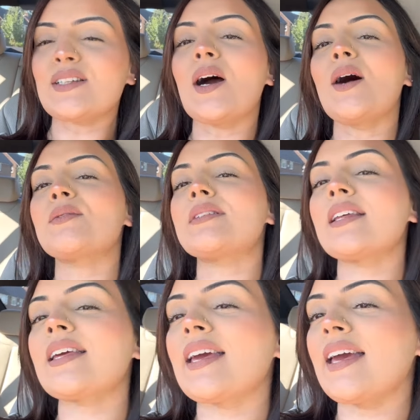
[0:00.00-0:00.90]
So I was
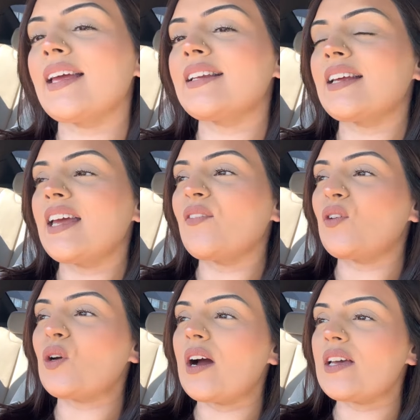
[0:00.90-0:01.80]
thinking,
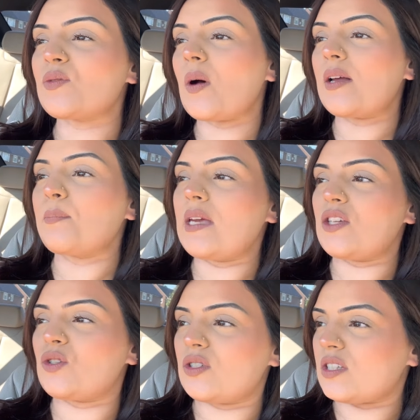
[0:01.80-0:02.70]
if you guys want me
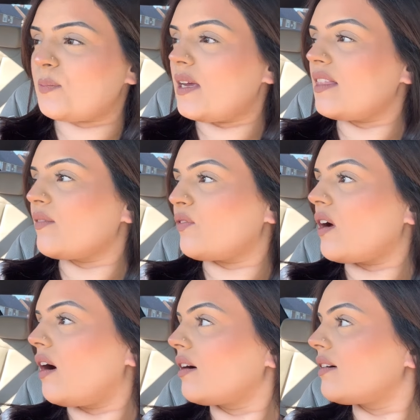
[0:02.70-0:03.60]
to just be in the vlog